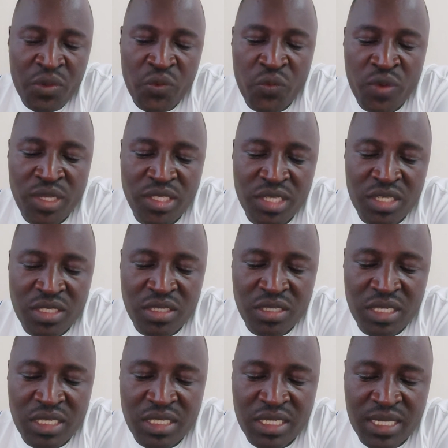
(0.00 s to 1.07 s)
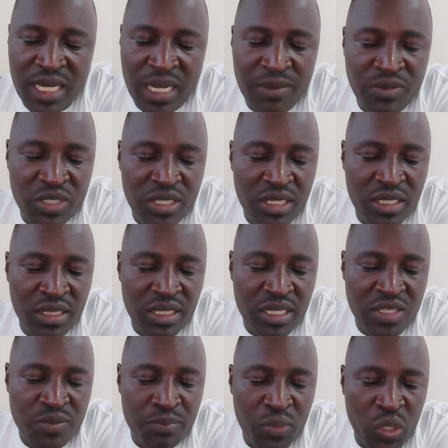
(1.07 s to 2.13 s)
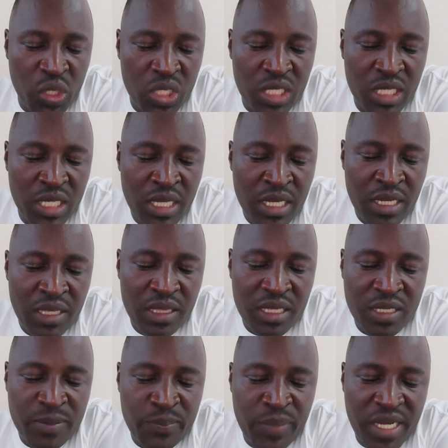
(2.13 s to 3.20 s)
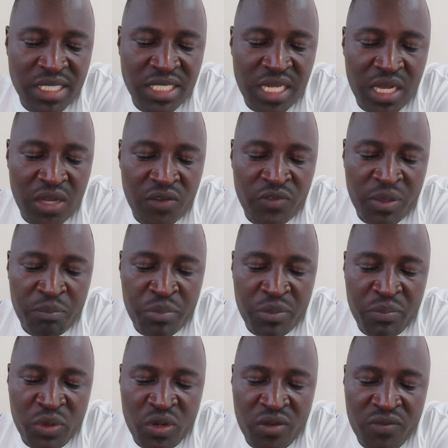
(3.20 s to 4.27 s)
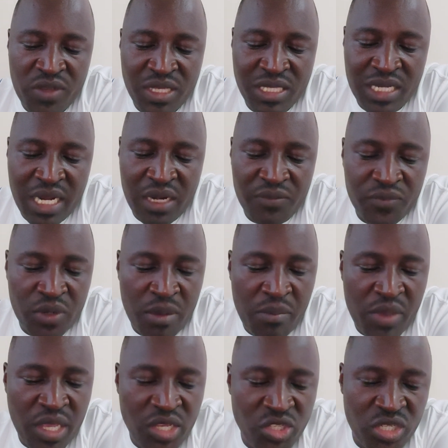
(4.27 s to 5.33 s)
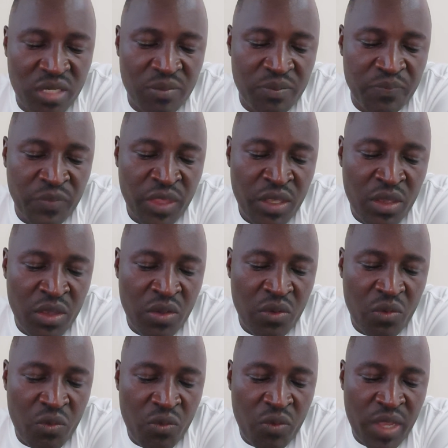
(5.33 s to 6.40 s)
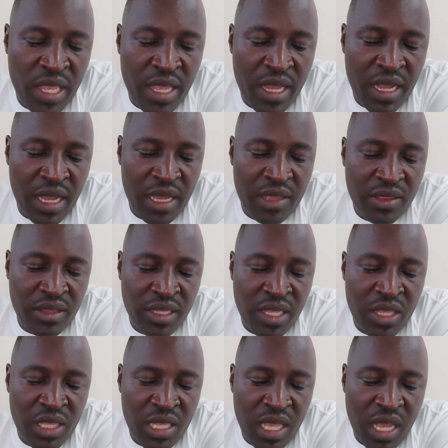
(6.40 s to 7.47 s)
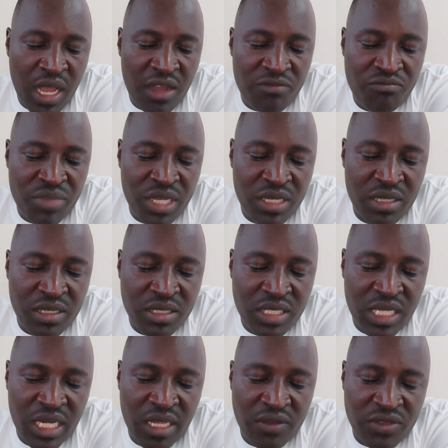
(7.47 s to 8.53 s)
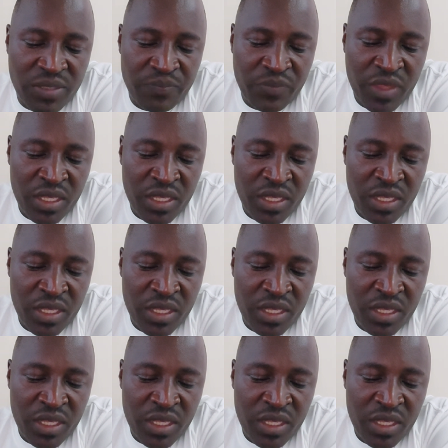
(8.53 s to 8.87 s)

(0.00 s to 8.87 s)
which is described in this book, the departure of the people of Israel from Egypt, where they have been slaves.